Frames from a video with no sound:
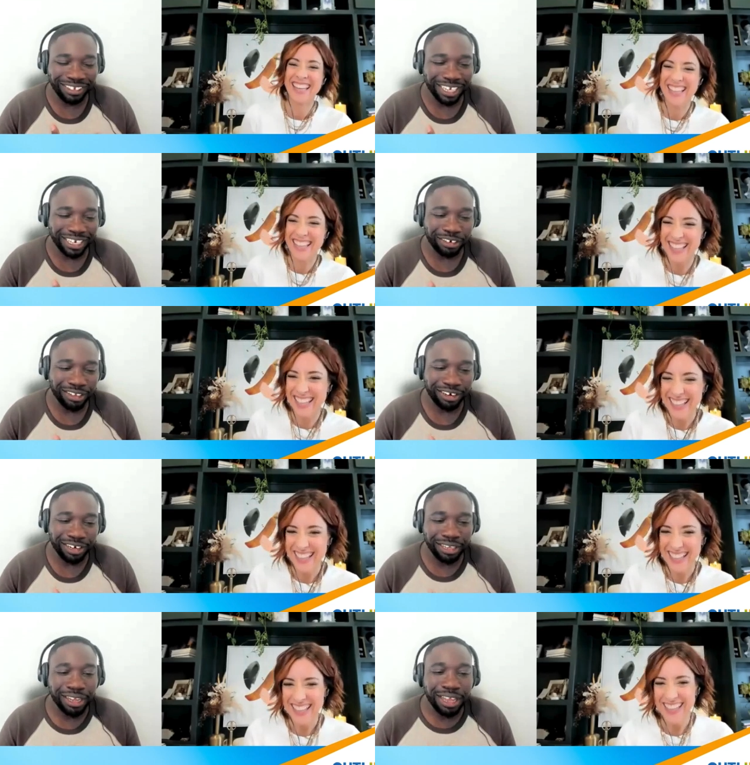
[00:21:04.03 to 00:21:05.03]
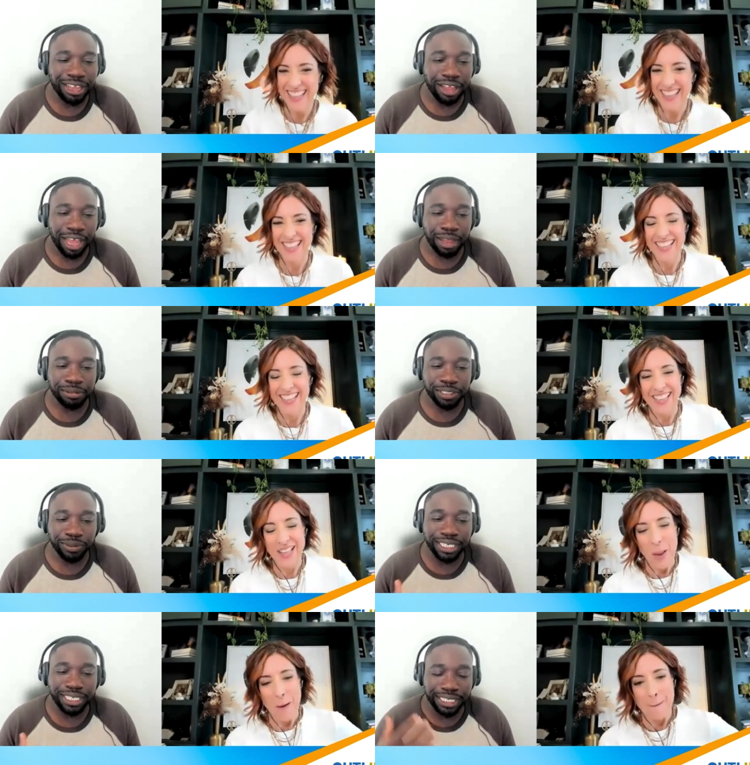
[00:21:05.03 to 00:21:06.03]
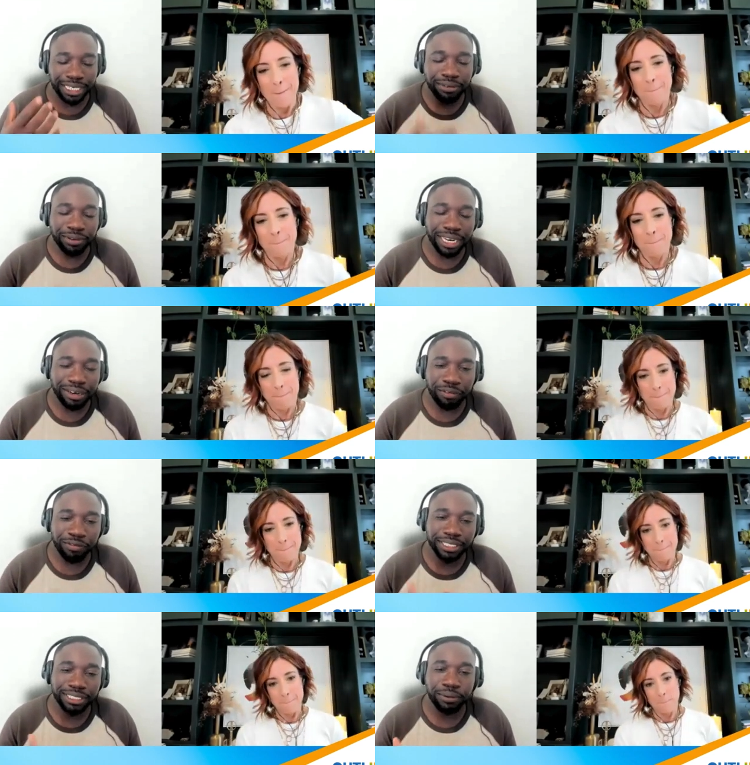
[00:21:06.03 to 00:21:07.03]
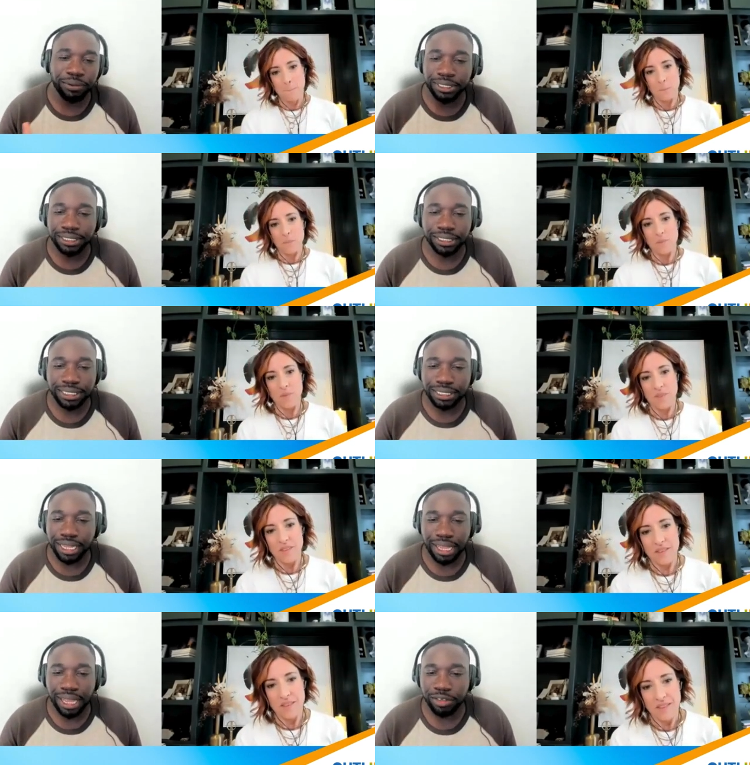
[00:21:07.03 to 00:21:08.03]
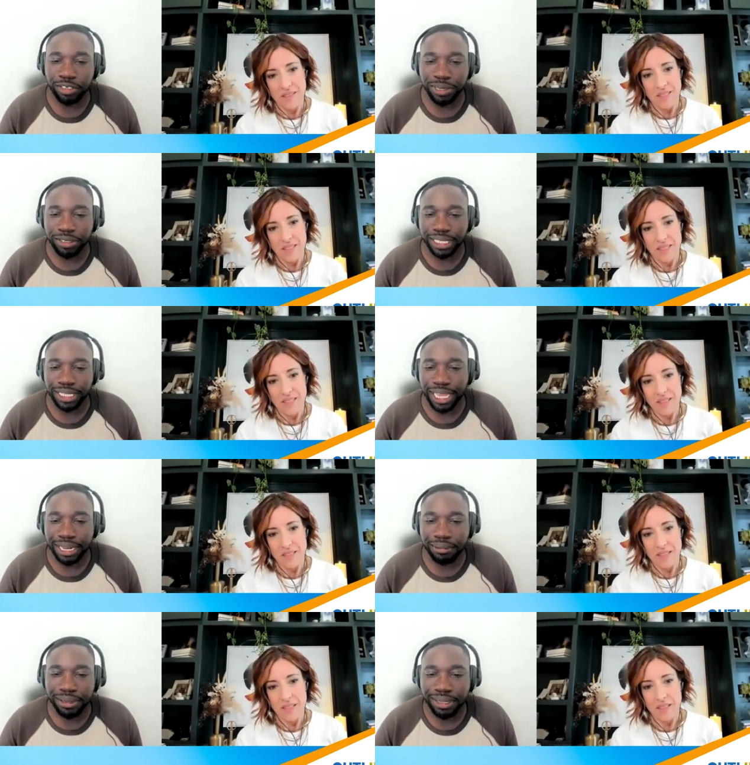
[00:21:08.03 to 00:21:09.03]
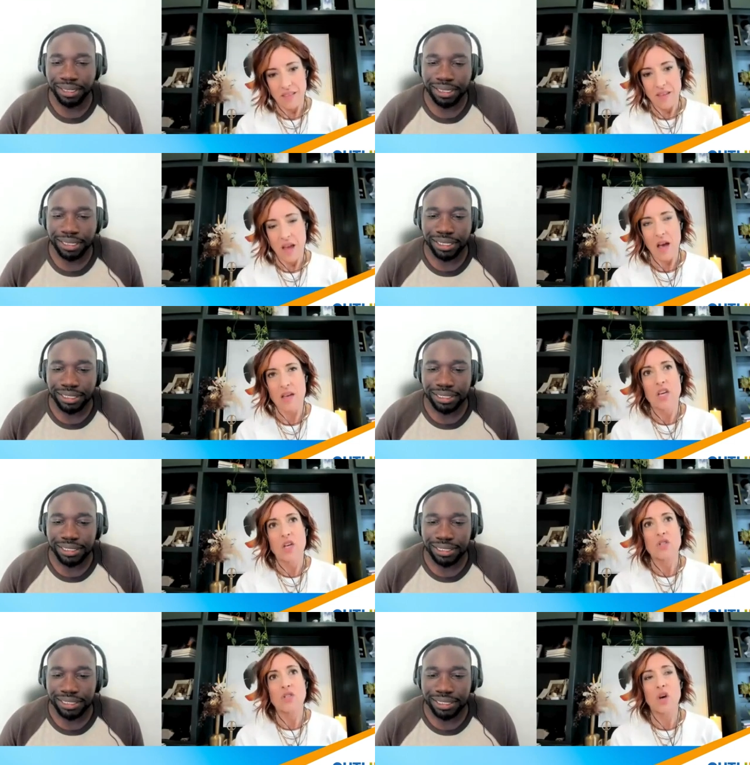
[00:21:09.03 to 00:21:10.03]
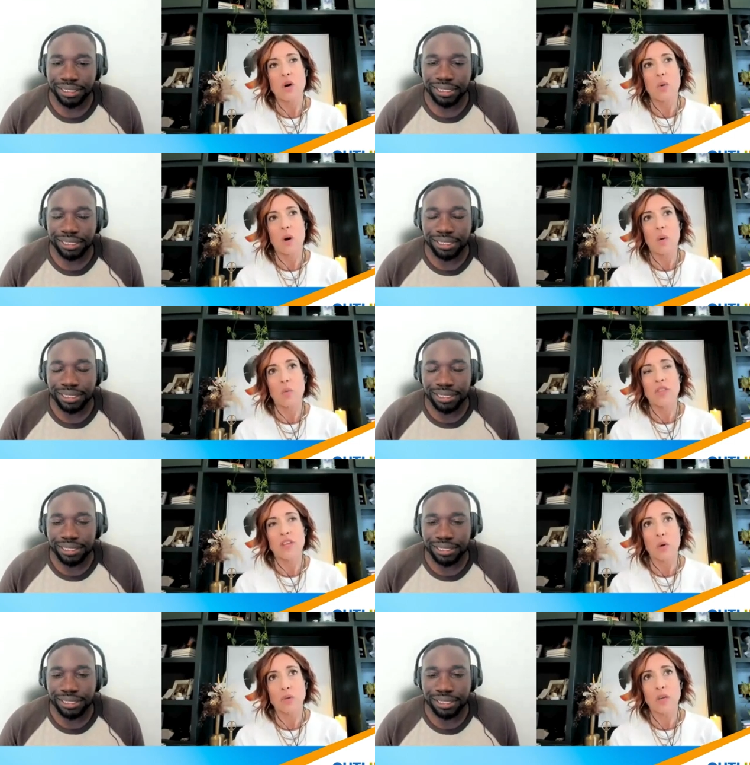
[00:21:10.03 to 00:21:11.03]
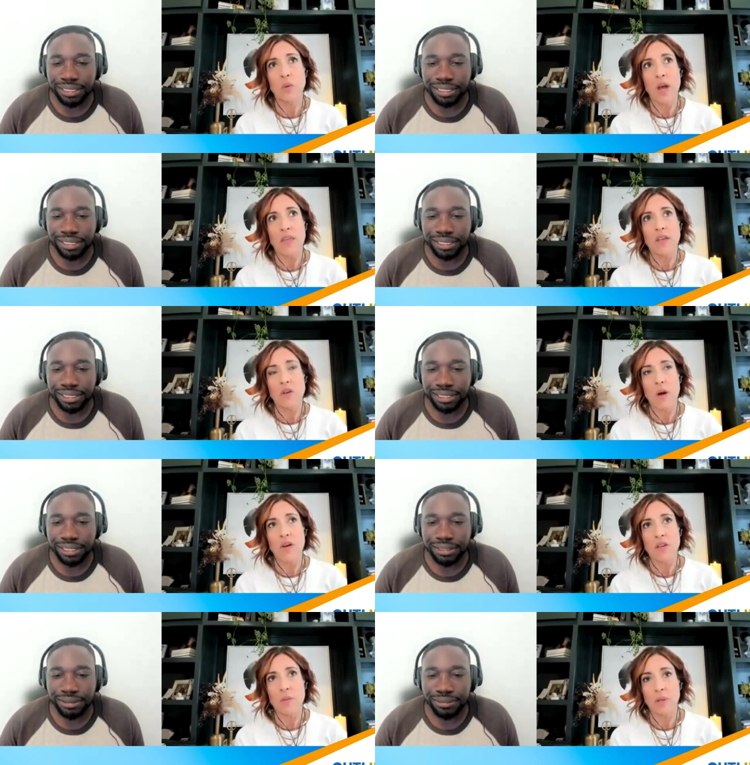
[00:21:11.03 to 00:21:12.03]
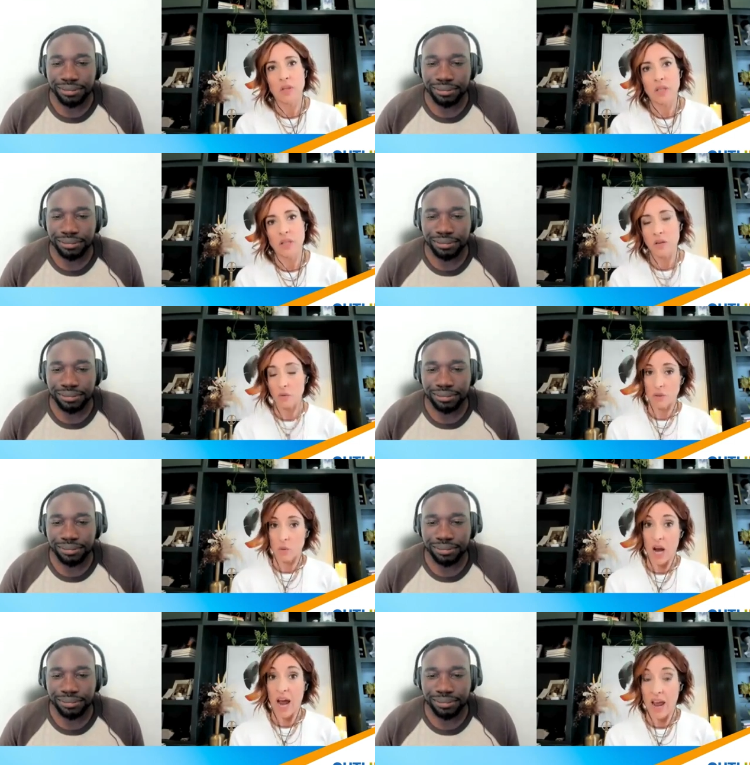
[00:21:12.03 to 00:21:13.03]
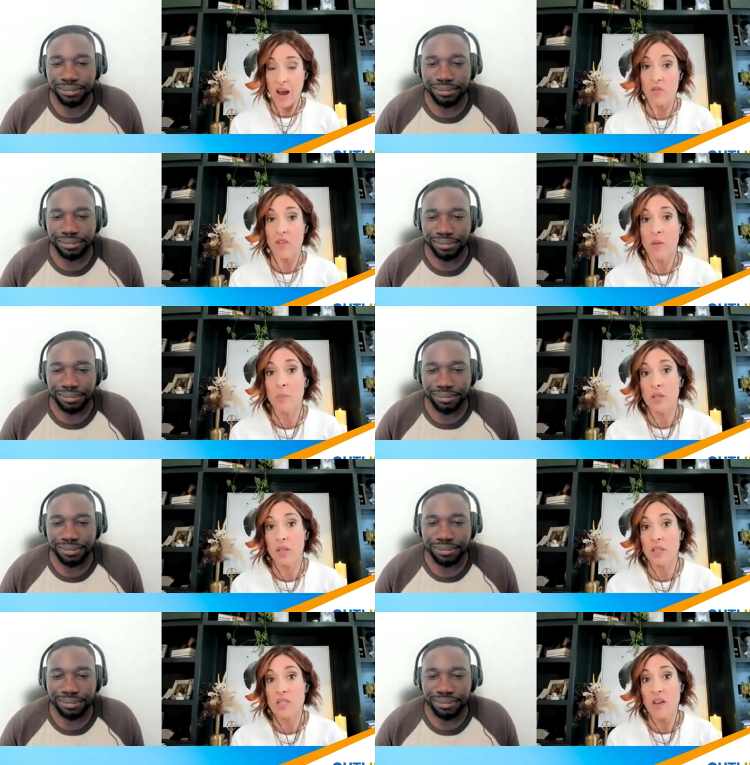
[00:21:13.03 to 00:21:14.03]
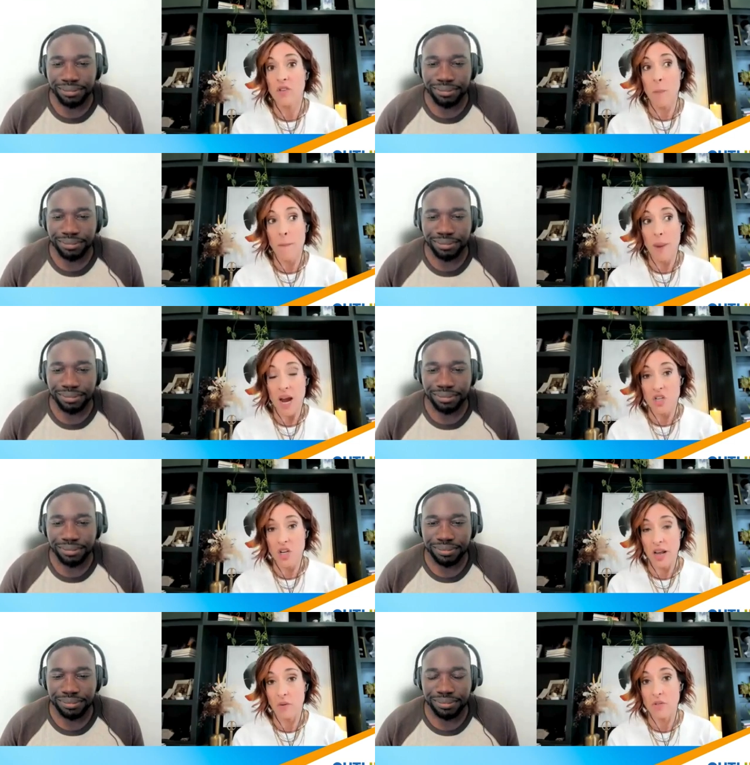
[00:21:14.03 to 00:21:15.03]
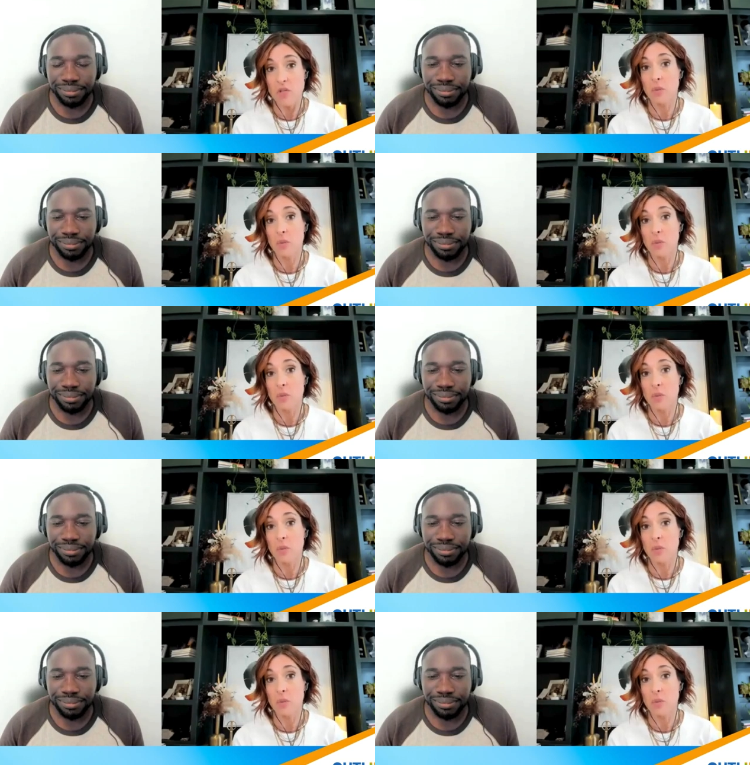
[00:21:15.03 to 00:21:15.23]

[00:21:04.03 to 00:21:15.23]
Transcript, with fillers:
Speaker 1: get a little clarity. Um, so when you say it's an inward that reflects outward, just how else might you say that?
Speaker 2: Yeah. So the only way that you have the ability, the only way I have the ability to have compassion out into